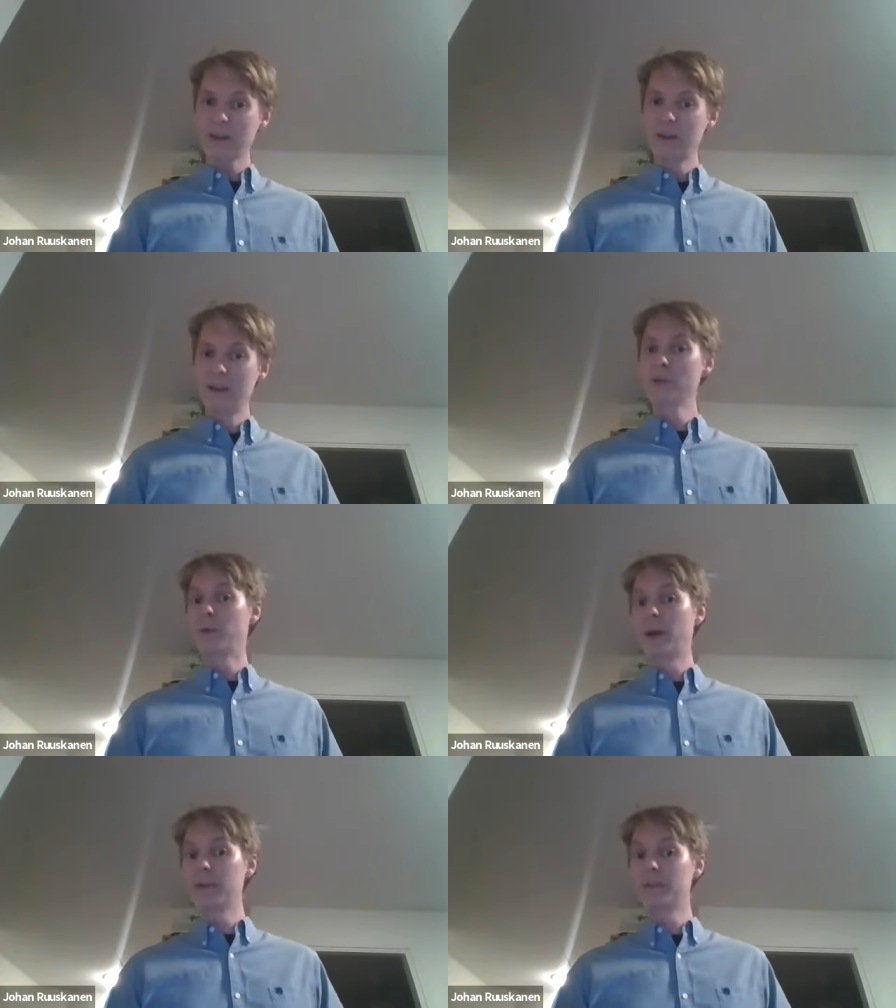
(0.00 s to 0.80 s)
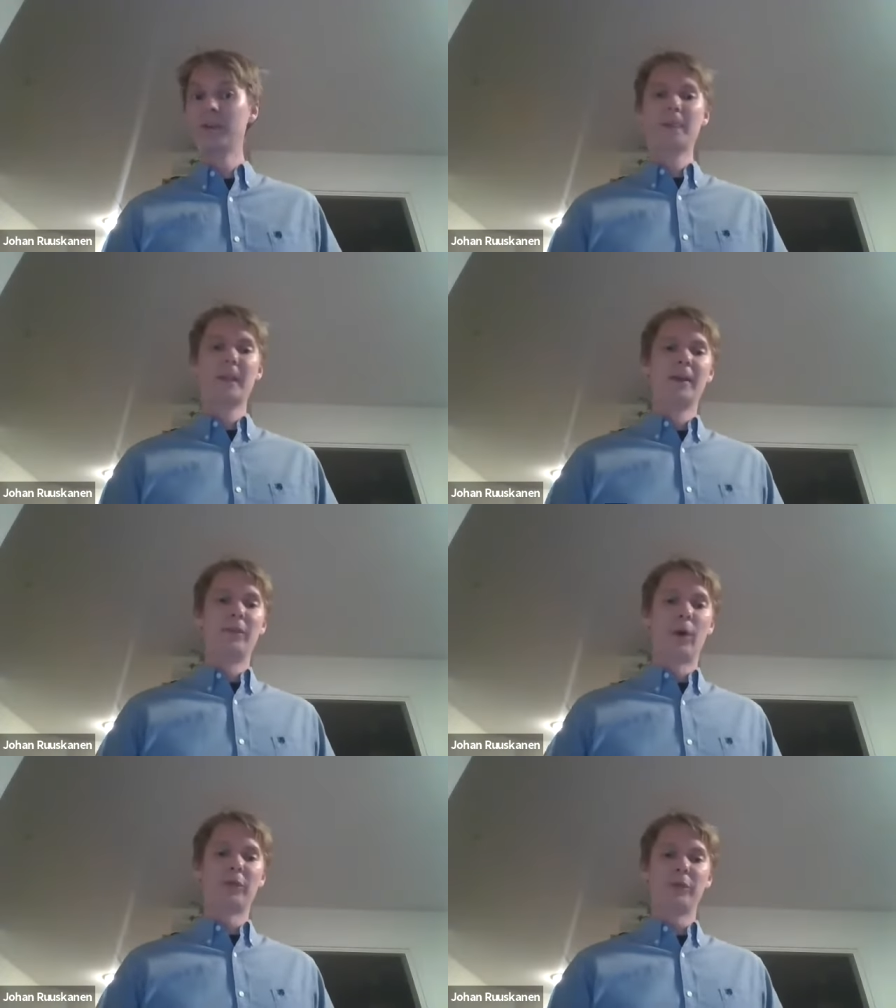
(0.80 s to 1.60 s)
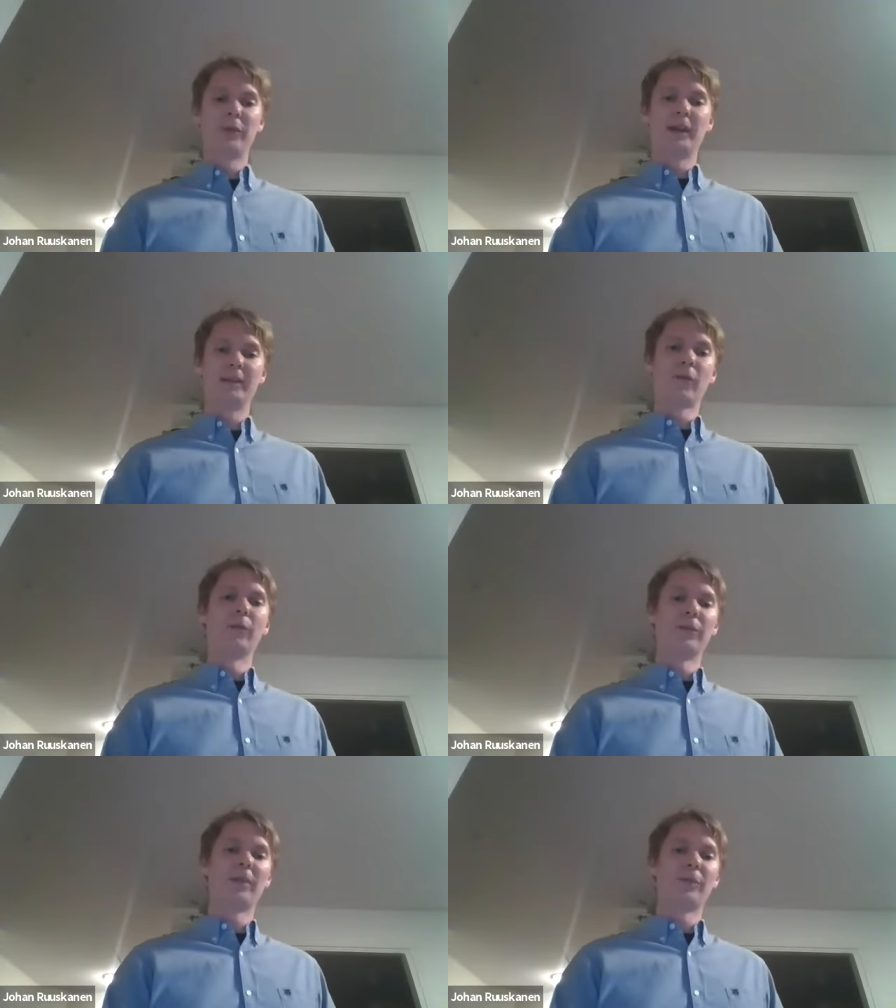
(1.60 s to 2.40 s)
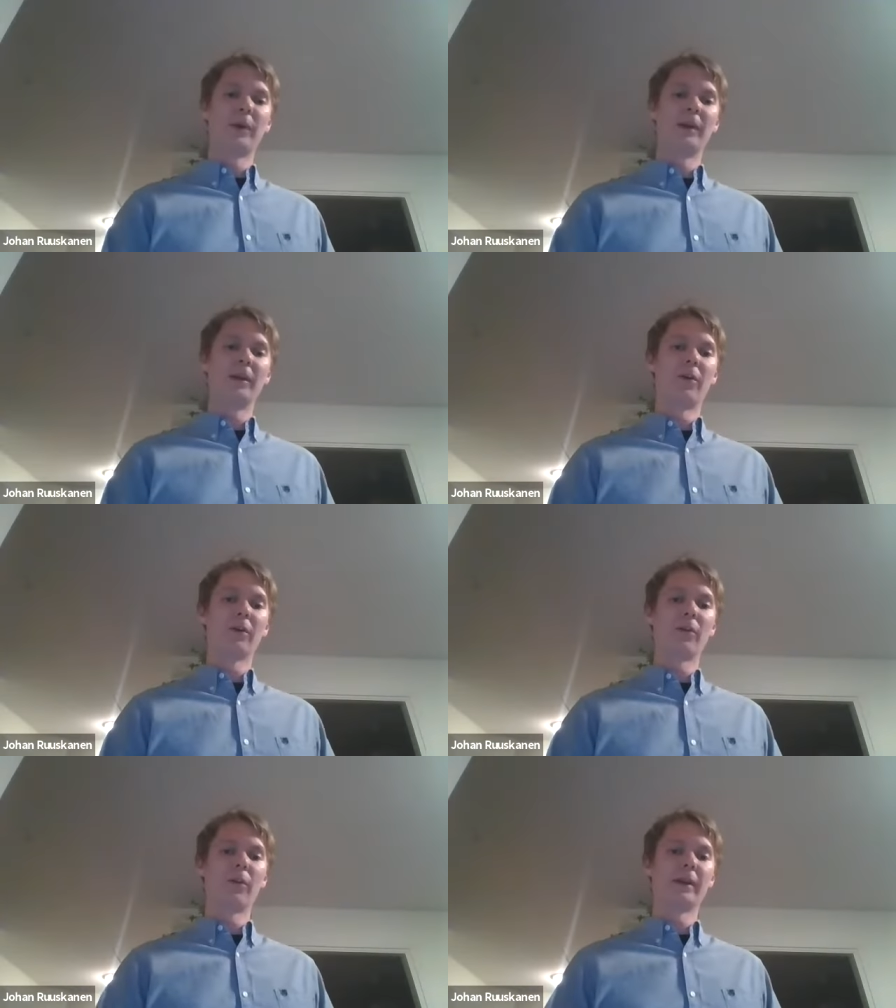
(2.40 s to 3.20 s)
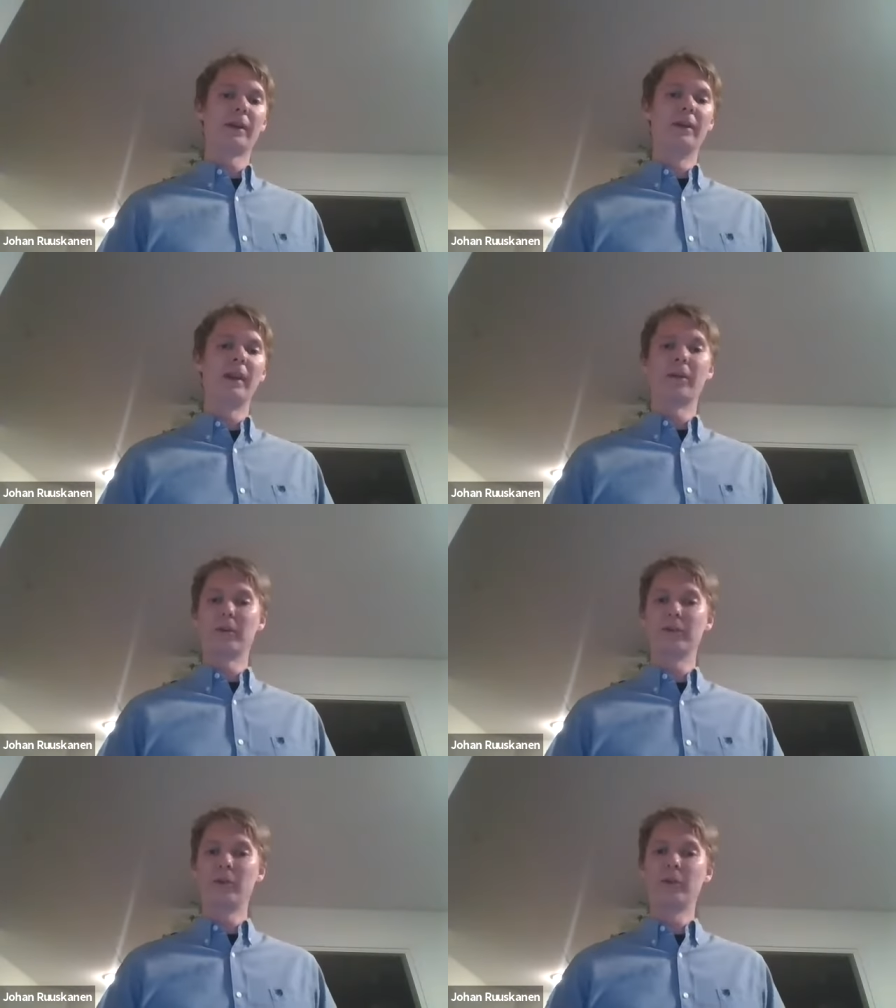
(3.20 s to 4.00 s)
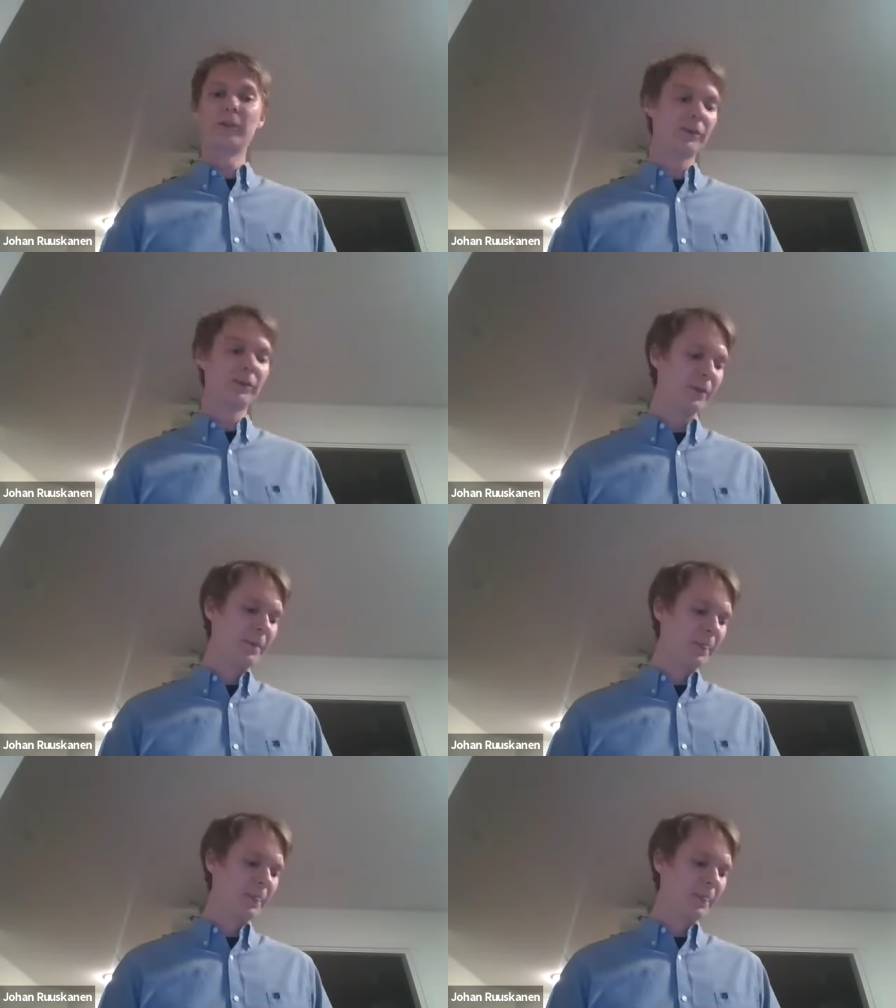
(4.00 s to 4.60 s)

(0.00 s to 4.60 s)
synchronized, what is a concept that we are calling near synchronization,